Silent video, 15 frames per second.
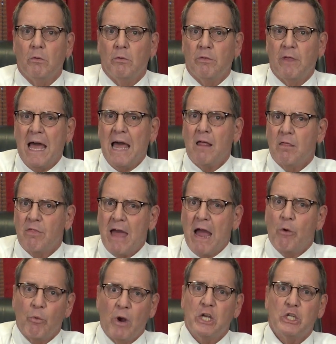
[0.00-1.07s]

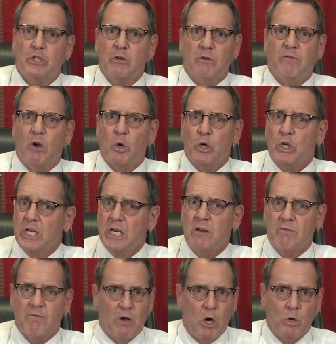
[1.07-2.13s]
That registered voter
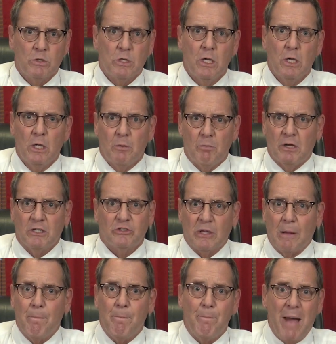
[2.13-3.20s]
didn't vote, but
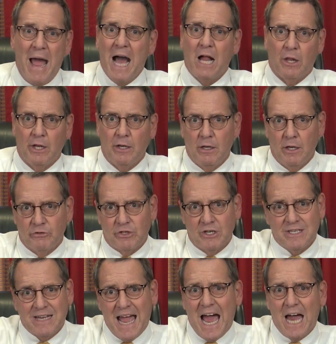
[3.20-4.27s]
some ballot is
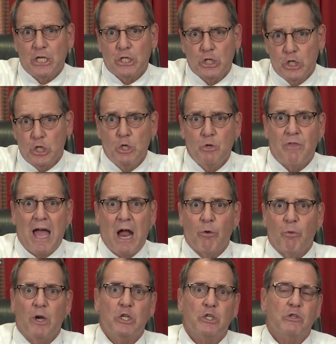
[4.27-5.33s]
attached to that
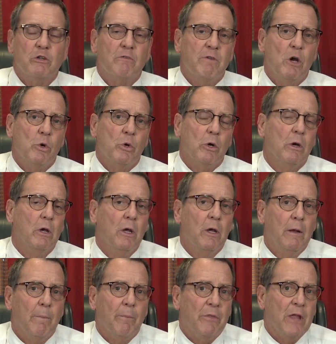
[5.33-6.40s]
registered voter.
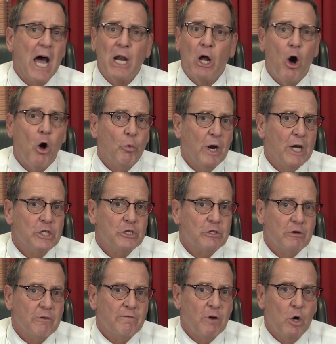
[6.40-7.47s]
Not all
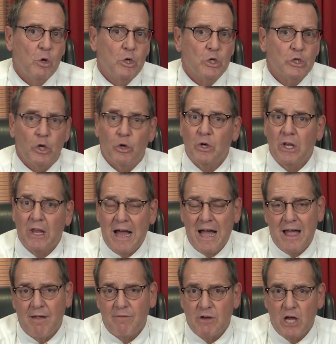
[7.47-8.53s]
registered voters are
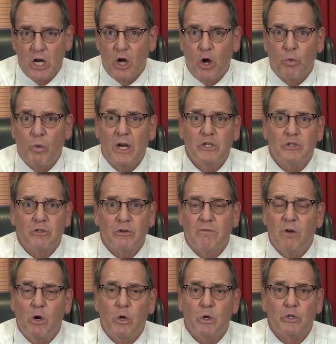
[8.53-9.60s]
alive. Not all registered
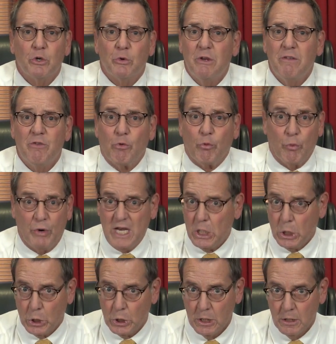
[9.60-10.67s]
voters are even
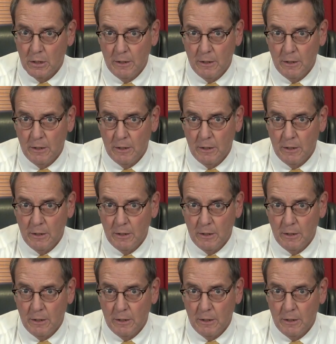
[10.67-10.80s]
real.